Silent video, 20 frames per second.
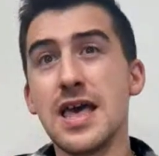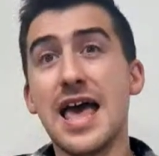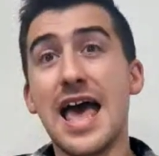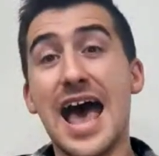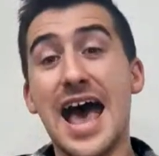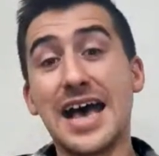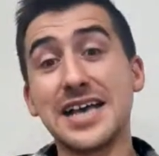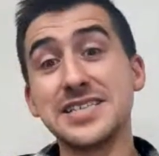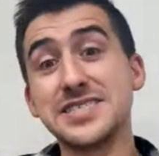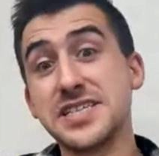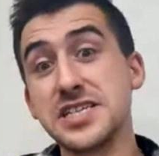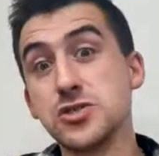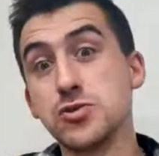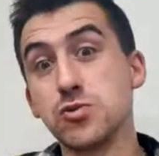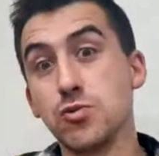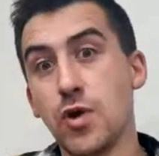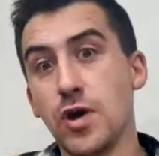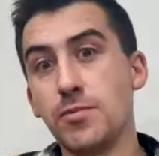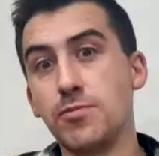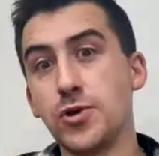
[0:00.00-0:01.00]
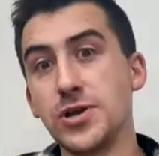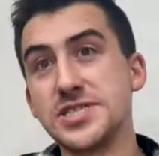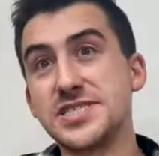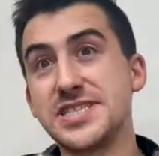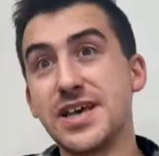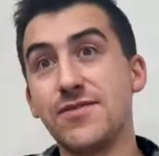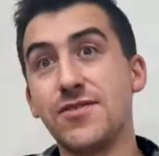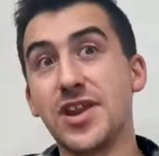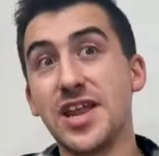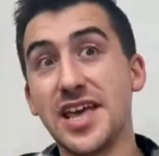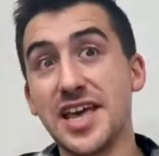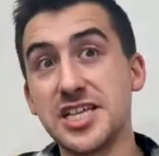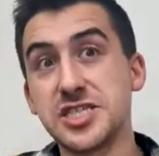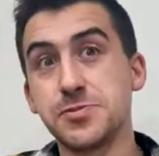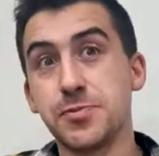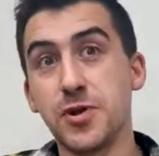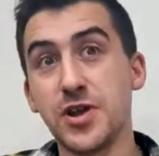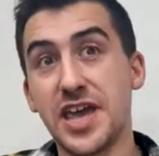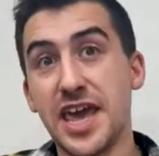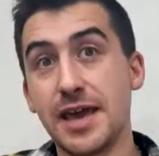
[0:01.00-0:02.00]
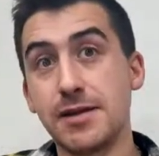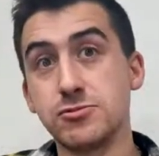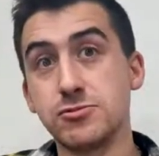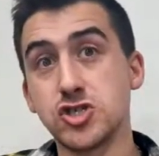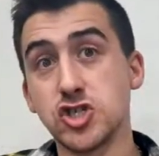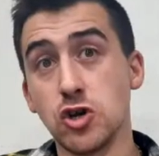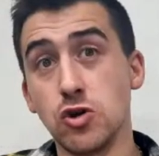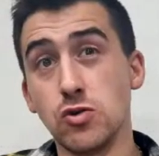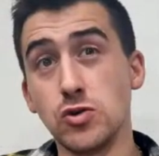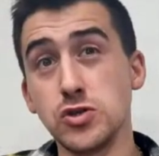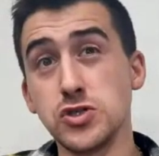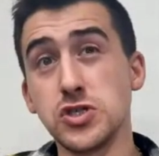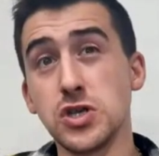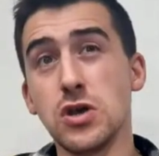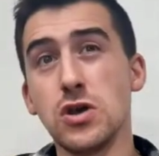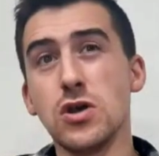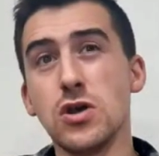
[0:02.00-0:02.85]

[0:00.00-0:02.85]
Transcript: as his 1.7 hits per game shows.